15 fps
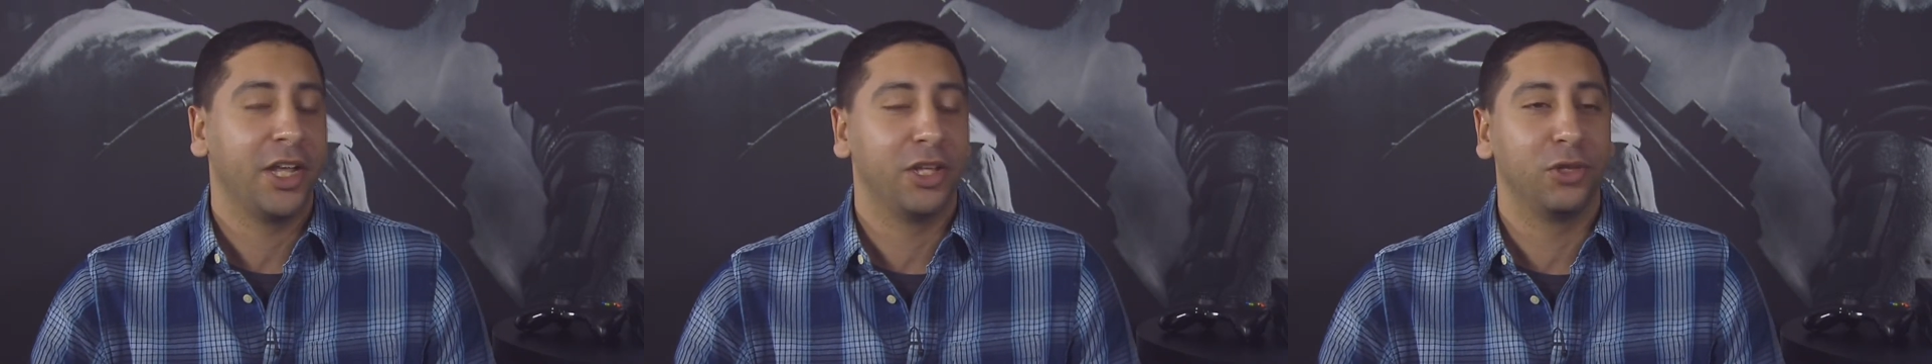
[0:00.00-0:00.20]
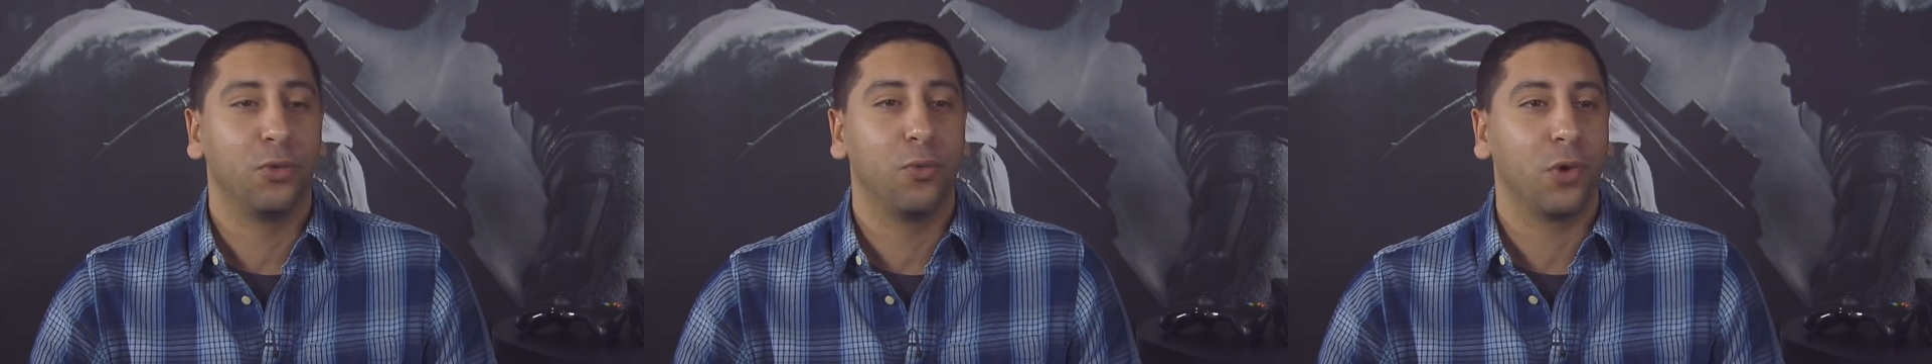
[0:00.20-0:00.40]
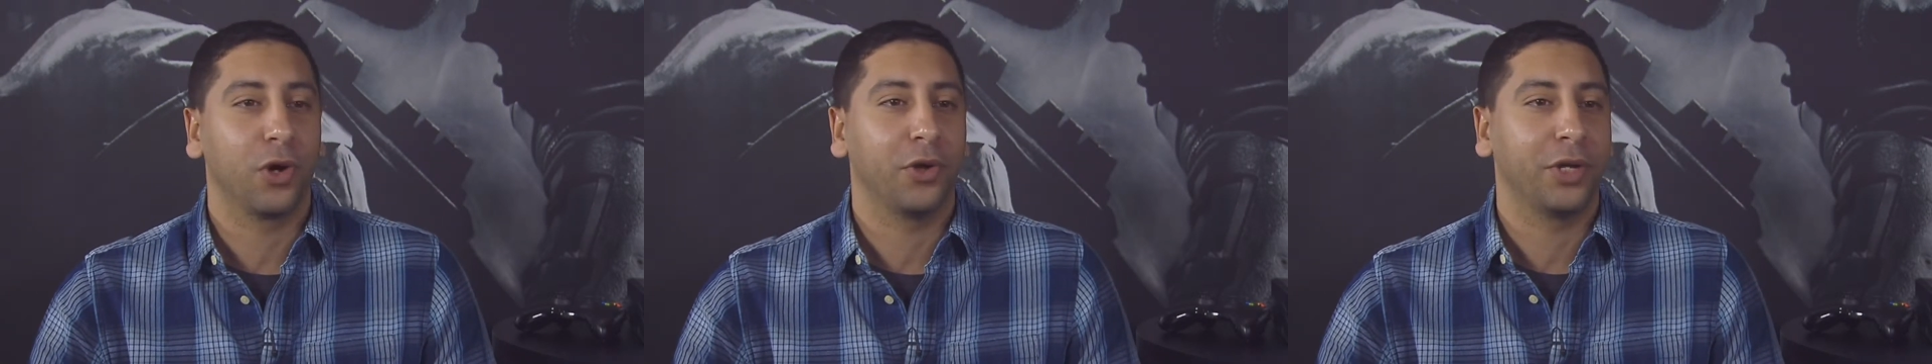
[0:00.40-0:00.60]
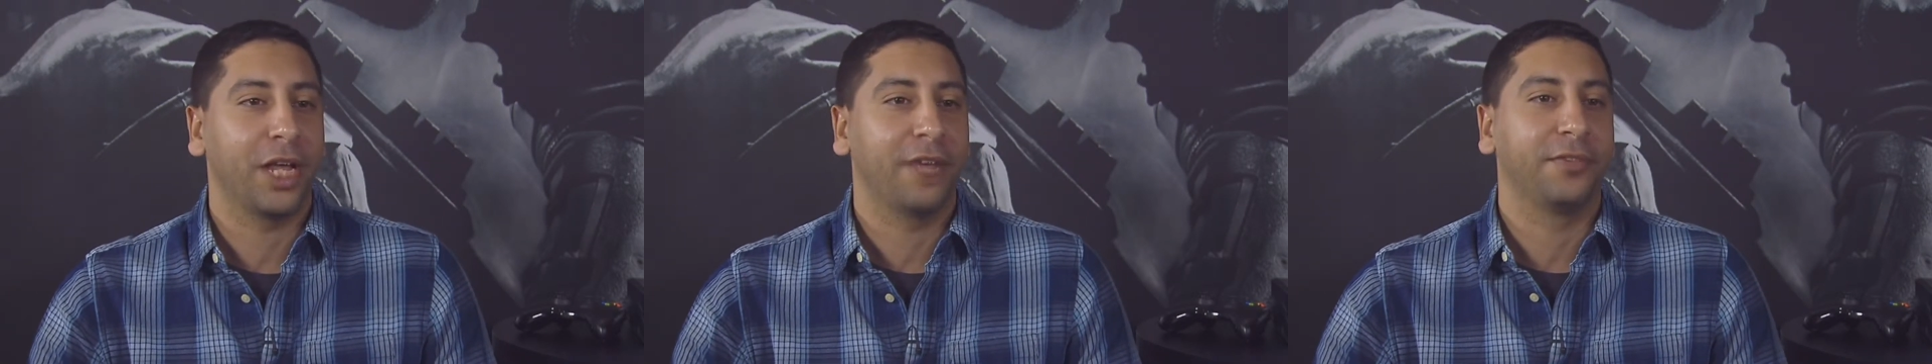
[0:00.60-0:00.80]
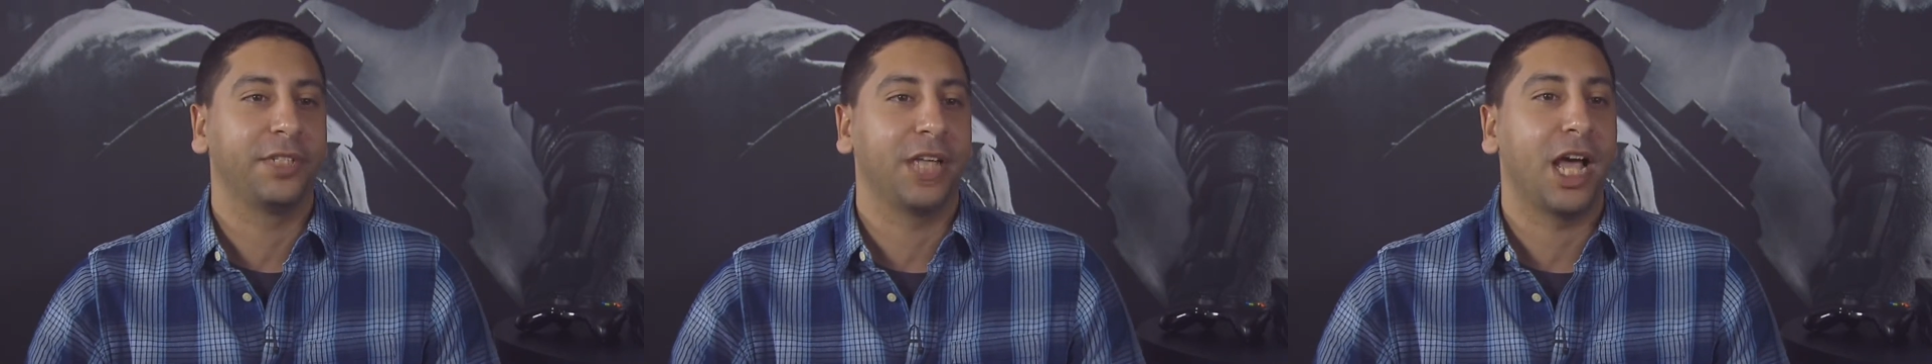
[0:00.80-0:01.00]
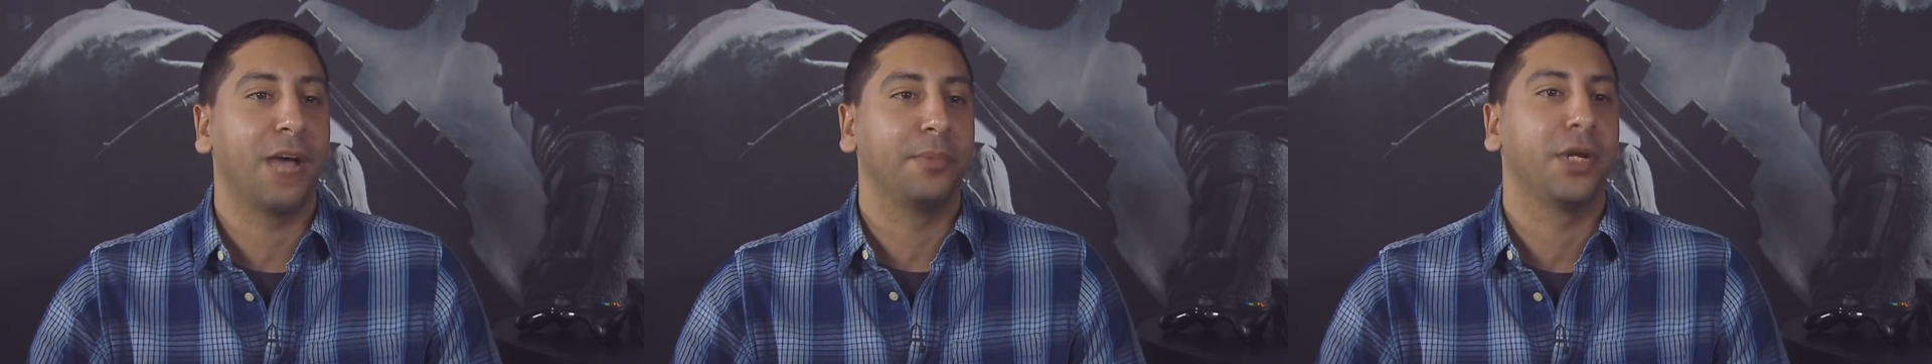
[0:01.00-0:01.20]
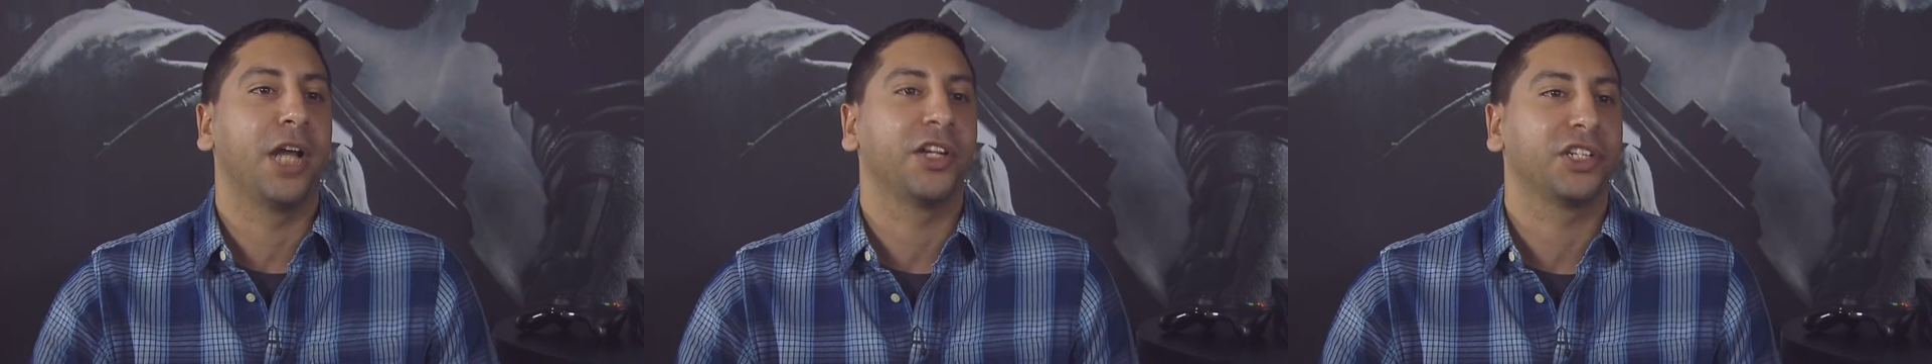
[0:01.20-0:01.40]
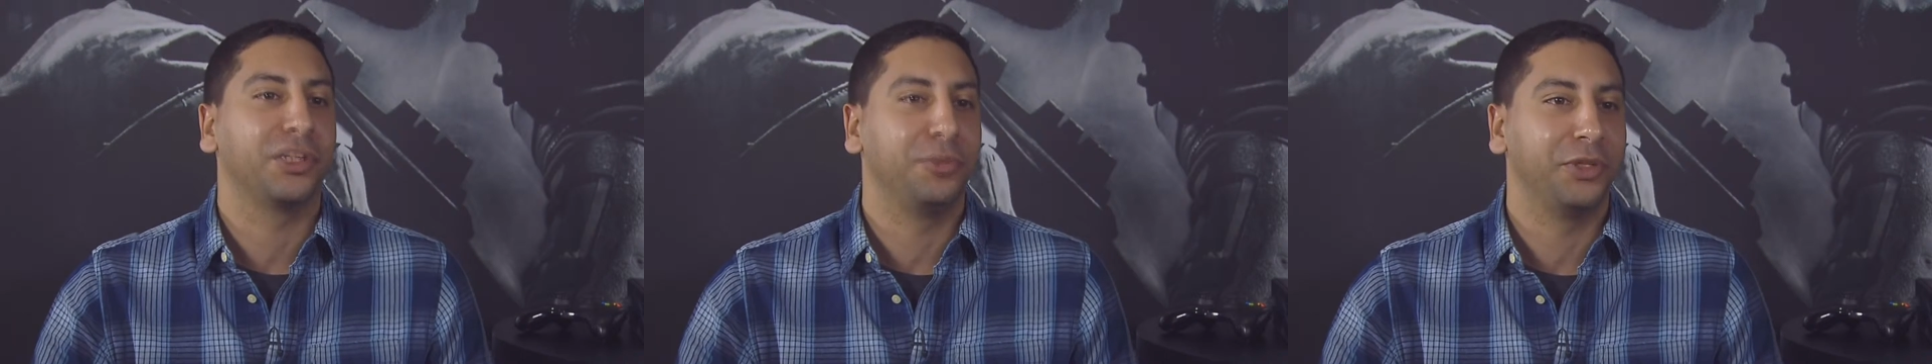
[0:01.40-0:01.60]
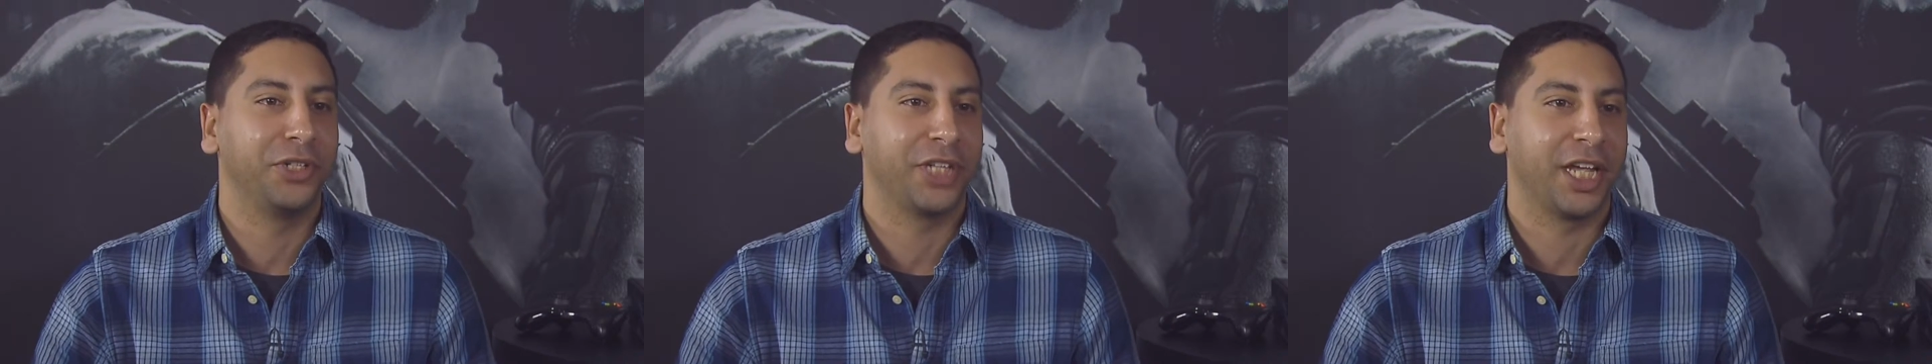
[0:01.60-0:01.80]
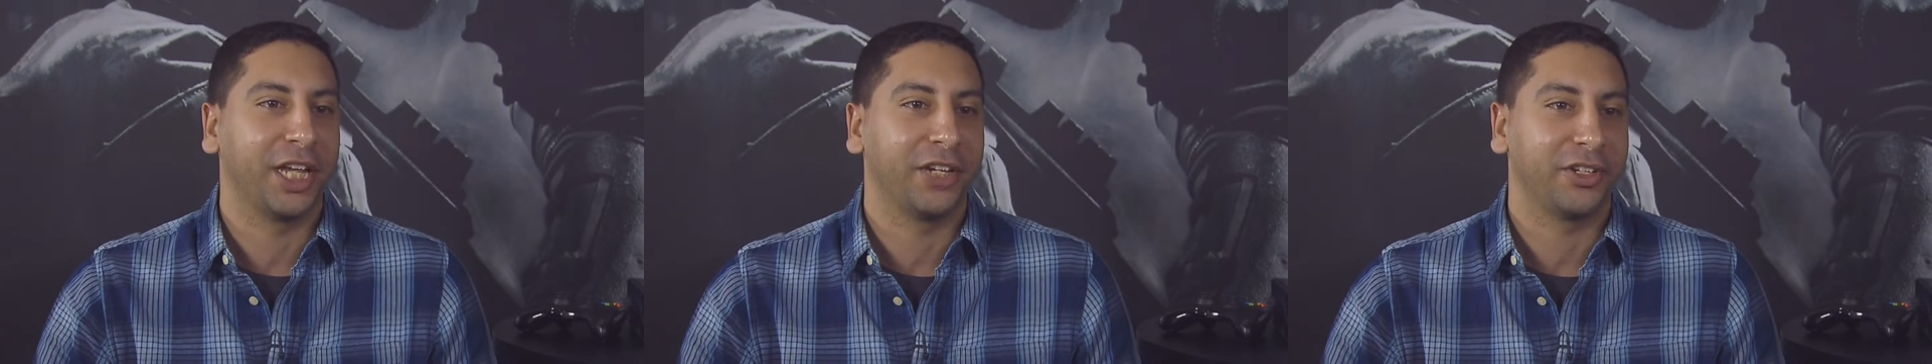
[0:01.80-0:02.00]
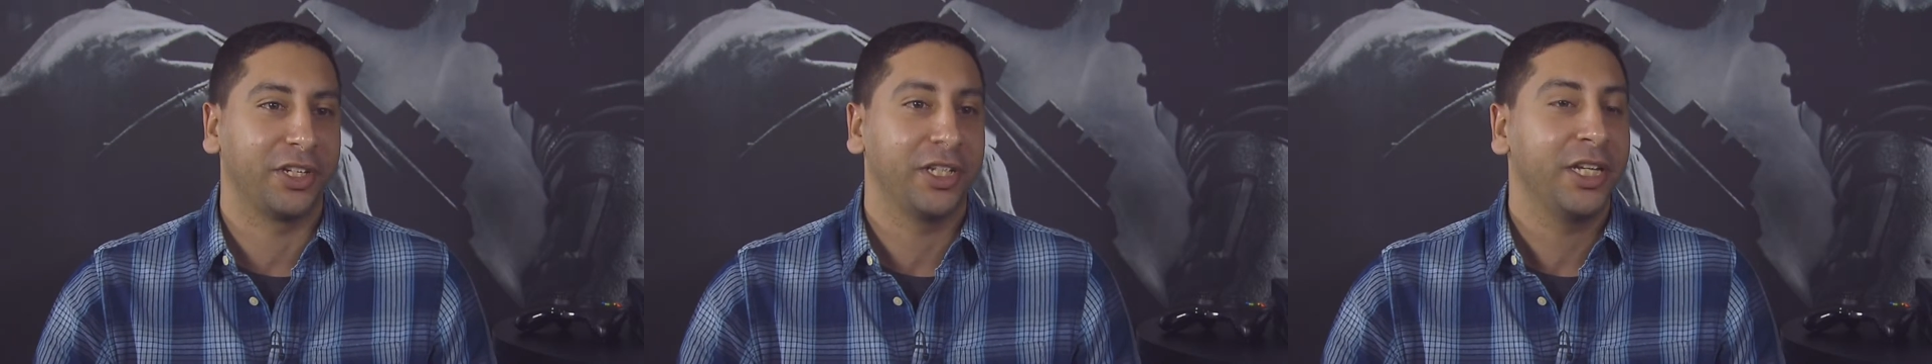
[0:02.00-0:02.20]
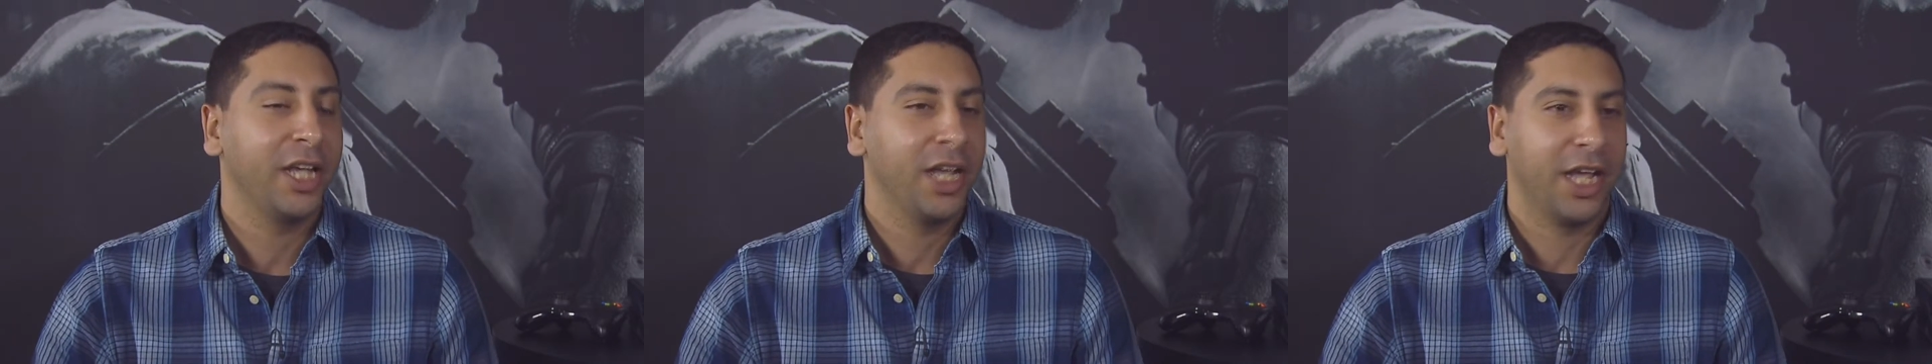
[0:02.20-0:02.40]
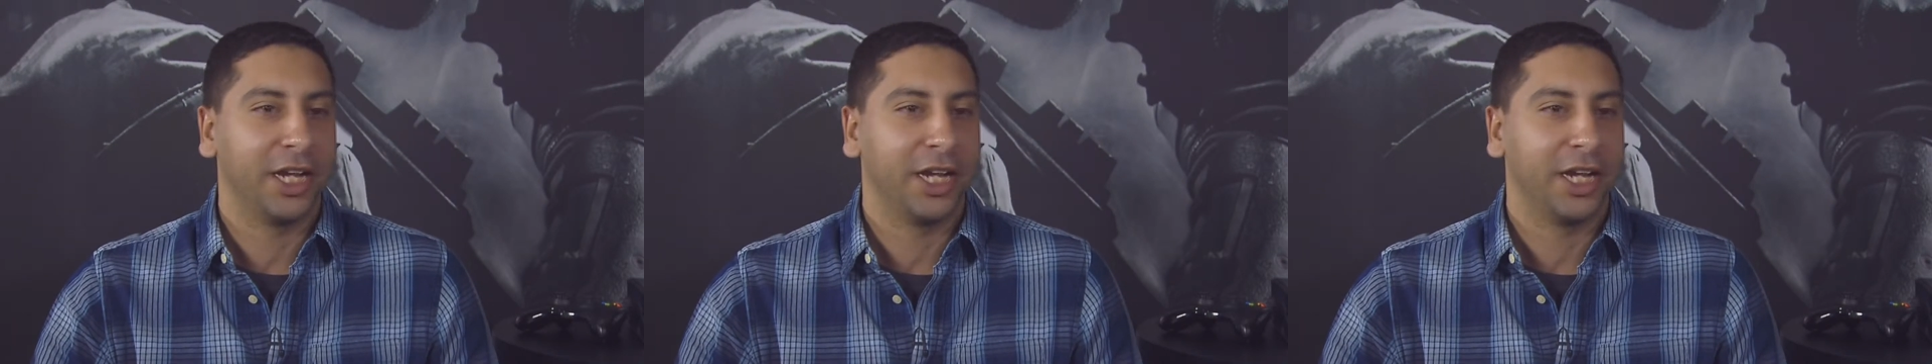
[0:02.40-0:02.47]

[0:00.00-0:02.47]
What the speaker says: in the world have top-notch communication,